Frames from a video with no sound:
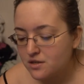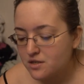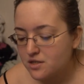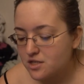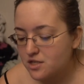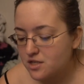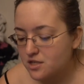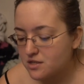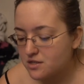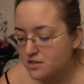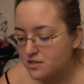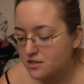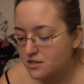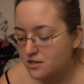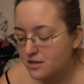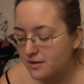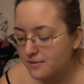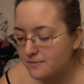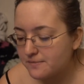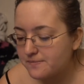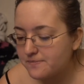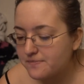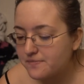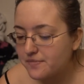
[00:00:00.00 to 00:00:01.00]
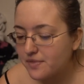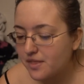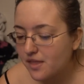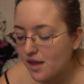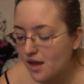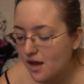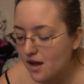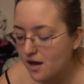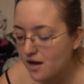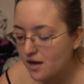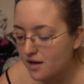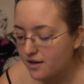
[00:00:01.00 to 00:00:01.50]
Jesus.
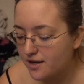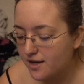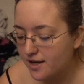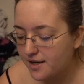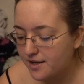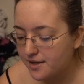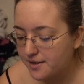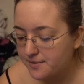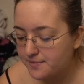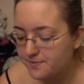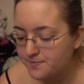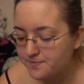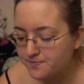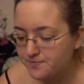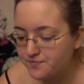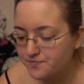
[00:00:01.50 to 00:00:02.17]
Okay.